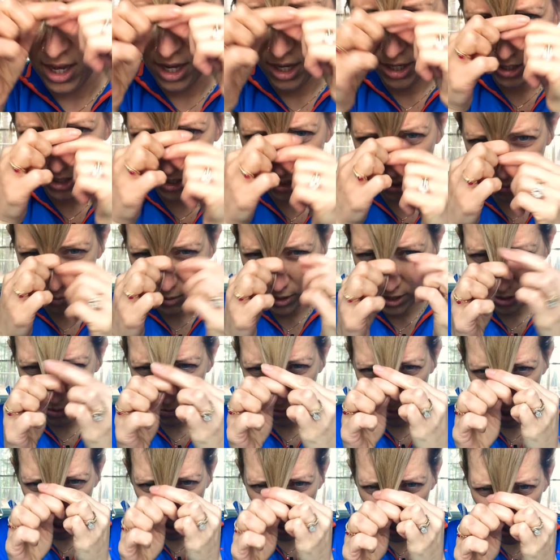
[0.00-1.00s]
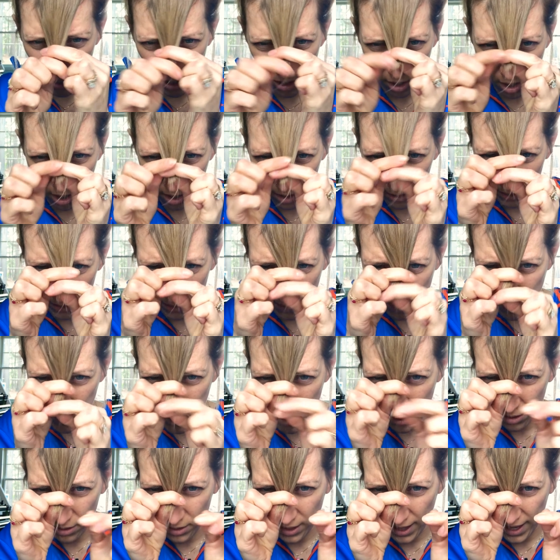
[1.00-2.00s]
So when you cut it all in the
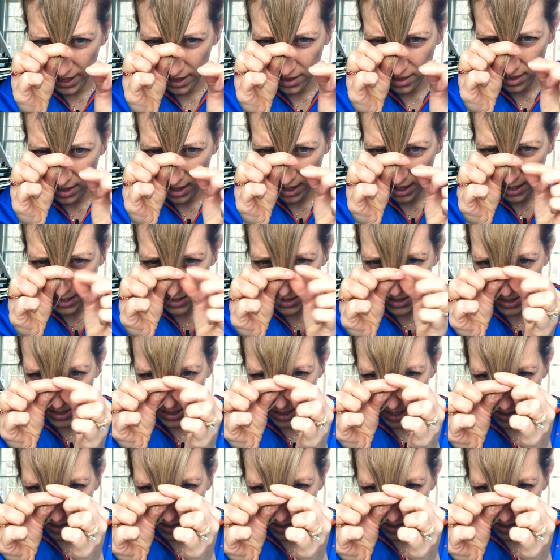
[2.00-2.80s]
middle like this